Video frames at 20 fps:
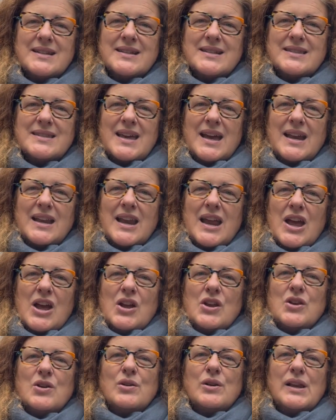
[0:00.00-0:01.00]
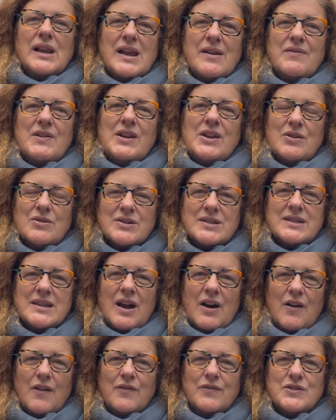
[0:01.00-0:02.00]
is that you're leaving
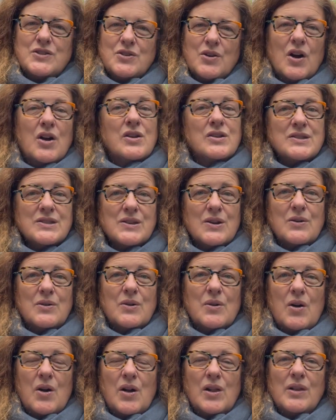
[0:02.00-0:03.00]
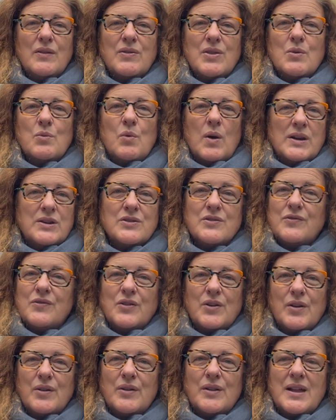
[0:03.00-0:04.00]
yourself to also all of the
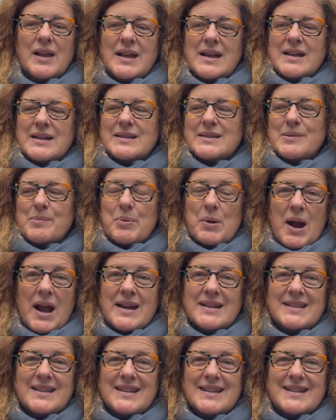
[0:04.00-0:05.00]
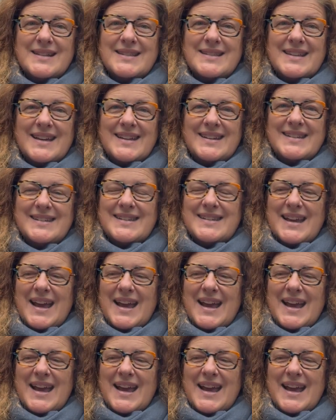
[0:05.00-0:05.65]
wonderful surprises and